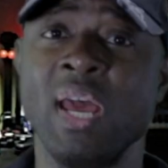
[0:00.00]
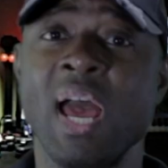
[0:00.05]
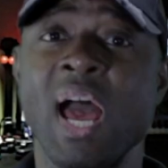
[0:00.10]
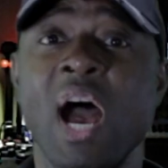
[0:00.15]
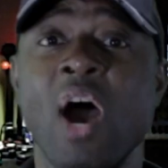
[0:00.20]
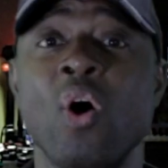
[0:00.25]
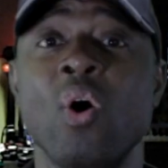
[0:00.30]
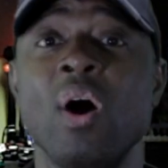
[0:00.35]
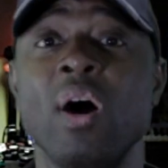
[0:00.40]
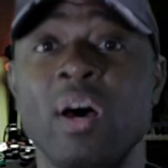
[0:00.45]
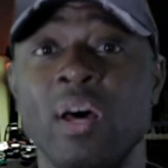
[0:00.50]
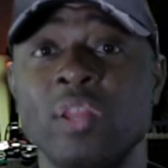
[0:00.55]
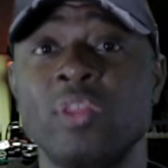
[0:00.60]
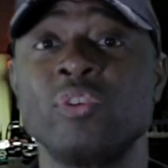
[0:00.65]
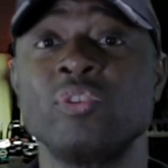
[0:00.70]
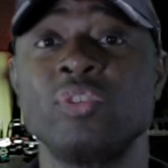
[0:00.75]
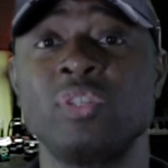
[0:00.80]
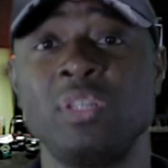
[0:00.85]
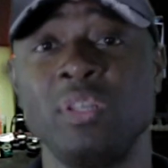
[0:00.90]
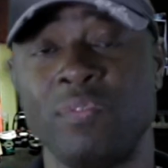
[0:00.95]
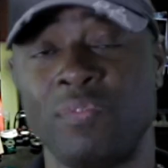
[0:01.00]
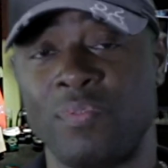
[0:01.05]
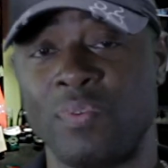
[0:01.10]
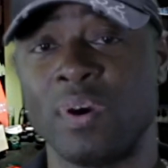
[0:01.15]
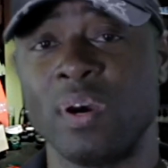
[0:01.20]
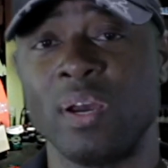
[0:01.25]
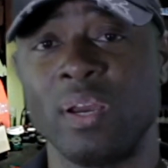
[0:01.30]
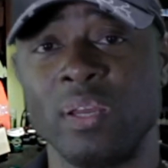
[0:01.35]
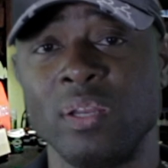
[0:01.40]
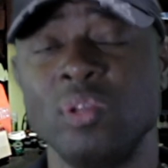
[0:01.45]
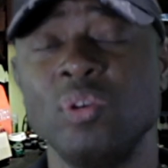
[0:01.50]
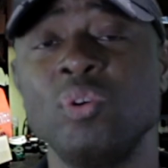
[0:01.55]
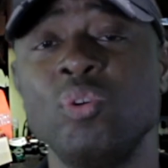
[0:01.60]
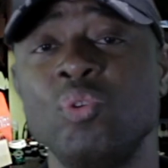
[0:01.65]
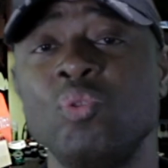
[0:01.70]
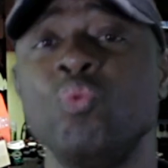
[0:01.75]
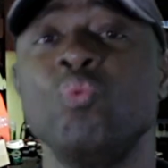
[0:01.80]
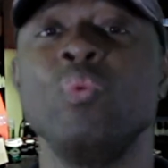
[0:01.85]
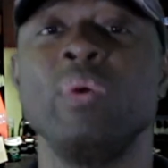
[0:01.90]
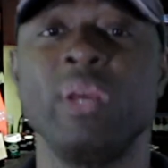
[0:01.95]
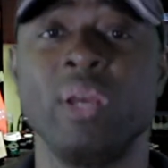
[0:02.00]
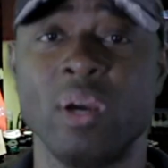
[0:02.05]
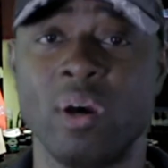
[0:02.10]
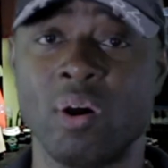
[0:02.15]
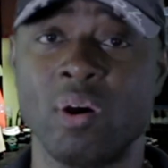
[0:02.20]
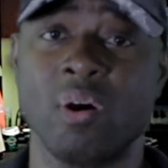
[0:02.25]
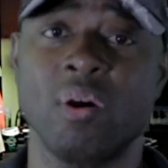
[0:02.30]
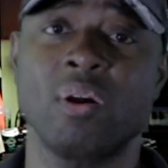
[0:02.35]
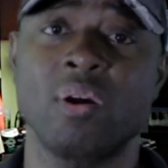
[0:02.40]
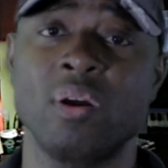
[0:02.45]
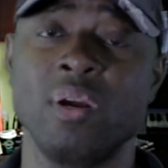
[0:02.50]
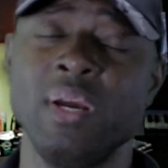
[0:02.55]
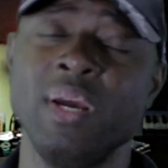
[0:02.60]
how others define who we are.